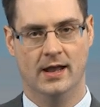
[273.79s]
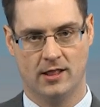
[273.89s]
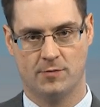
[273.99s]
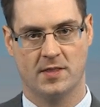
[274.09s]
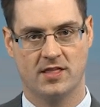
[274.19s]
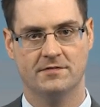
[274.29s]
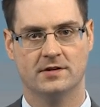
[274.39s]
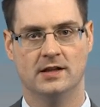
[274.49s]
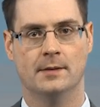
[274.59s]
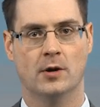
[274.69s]
and
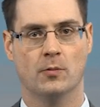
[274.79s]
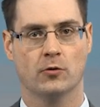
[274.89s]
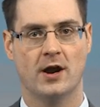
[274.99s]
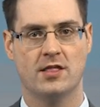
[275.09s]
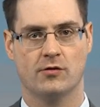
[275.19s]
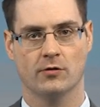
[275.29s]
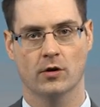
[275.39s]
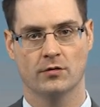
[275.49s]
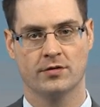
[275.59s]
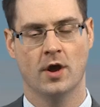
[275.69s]
specifically about price
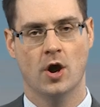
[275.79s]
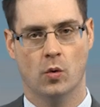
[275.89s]
growth,